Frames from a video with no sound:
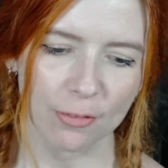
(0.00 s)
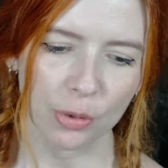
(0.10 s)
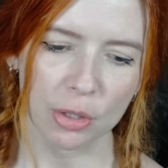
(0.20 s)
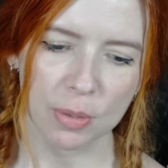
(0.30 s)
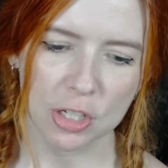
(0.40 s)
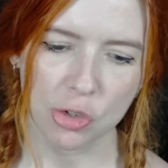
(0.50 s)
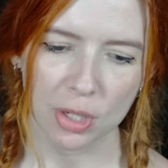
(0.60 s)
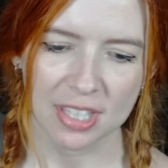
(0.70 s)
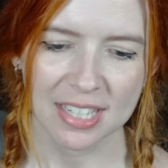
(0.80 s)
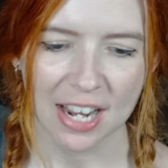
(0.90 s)
really been
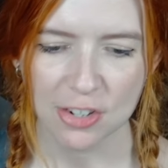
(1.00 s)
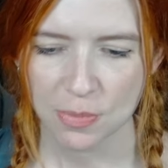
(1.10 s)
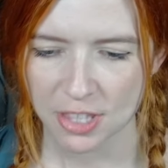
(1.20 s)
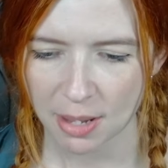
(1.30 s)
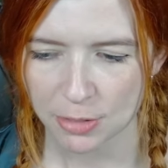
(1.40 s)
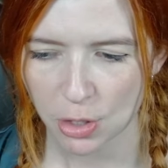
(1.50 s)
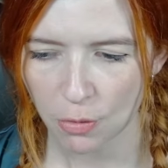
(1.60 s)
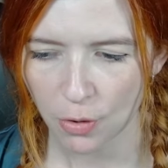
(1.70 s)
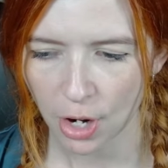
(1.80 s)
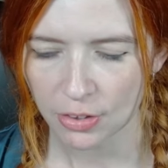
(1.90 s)
enjoying the tension with them so
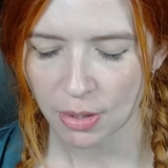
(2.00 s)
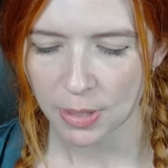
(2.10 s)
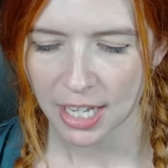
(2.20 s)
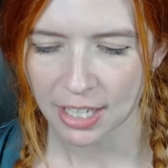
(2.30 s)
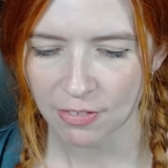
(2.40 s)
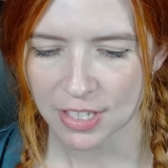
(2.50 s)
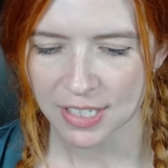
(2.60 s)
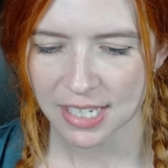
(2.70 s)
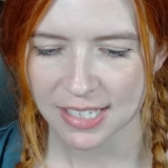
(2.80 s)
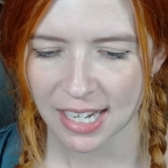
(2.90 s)
far at the beginning of the
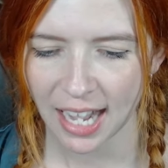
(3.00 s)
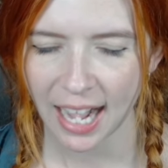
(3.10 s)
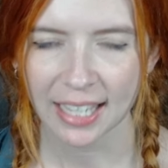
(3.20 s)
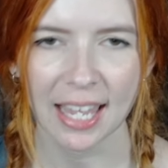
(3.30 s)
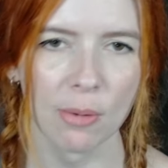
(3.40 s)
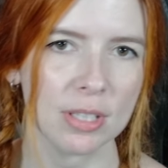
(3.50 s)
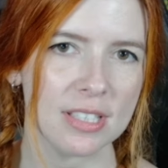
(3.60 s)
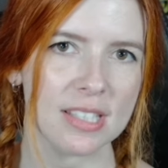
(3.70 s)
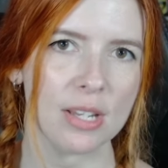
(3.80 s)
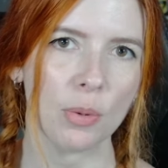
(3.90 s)
season, and I can't wait to
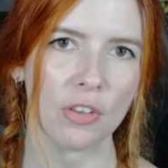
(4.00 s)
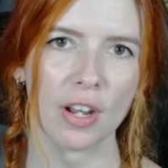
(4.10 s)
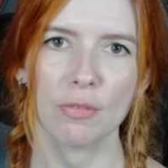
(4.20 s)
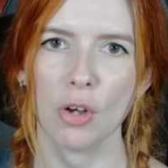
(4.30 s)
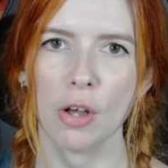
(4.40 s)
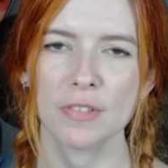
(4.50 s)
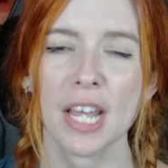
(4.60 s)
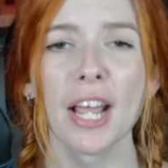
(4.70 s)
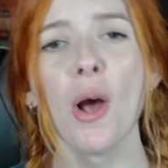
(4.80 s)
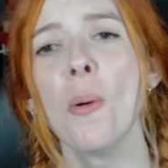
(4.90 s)
see where that evolves.
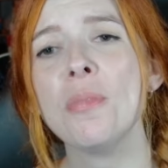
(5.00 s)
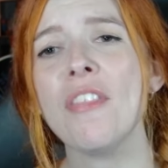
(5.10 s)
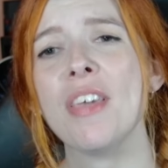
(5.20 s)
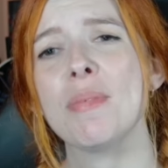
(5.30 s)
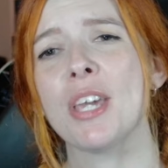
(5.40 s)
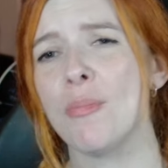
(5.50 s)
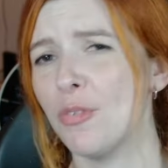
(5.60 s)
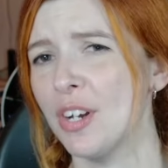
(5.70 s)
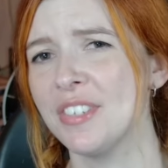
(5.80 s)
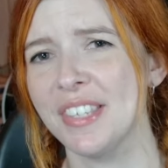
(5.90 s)
And I hope that they become
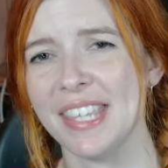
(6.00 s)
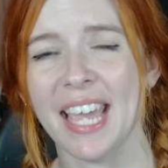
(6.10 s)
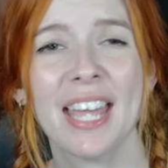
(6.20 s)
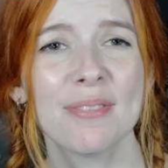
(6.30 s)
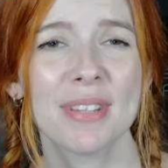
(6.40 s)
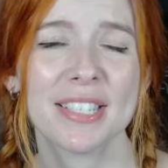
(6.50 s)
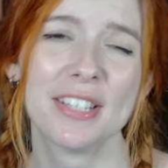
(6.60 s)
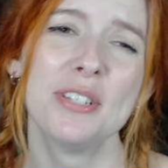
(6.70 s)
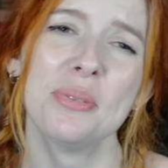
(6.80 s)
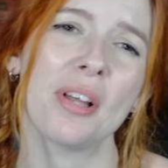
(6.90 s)
friends at the end because I
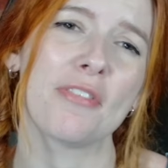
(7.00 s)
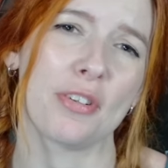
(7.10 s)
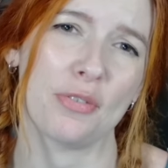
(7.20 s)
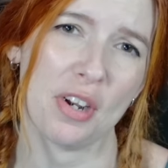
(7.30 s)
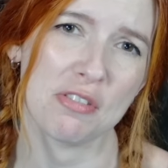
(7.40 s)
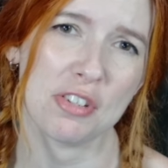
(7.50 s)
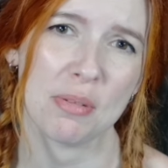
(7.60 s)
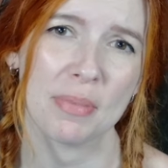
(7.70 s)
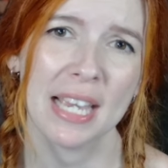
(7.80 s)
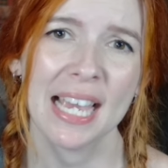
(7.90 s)
do love their
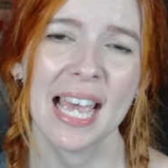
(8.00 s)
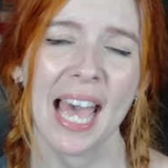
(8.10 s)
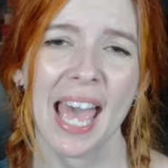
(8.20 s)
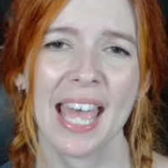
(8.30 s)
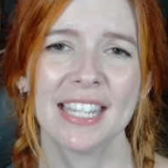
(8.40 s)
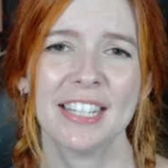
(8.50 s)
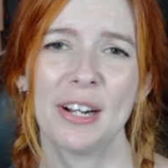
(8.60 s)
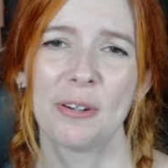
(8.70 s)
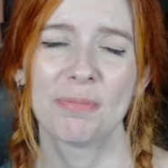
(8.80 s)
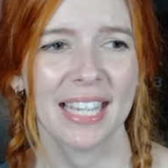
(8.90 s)
friendship. And, you
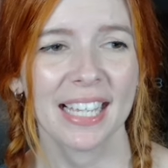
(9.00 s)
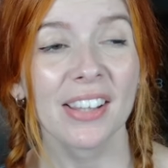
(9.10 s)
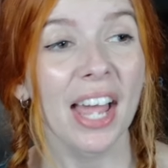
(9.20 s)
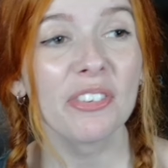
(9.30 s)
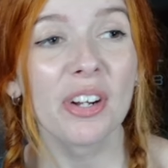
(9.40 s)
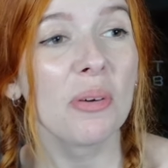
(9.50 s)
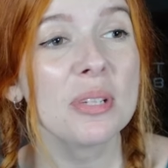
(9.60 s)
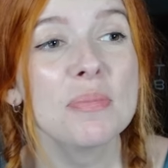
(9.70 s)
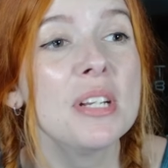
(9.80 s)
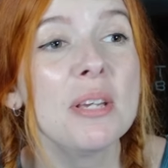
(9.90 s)
know, Galadriel
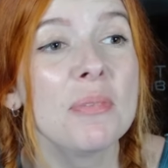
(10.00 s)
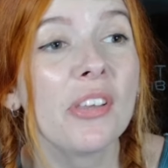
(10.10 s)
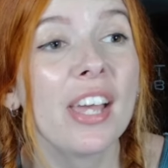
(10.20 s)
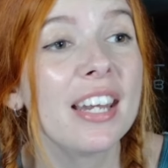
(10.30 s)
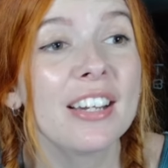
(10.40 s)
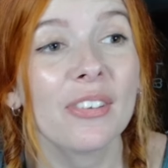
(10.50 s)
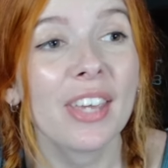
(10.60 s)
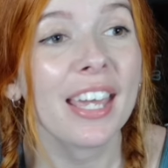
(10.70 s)
was manipulated. Okay,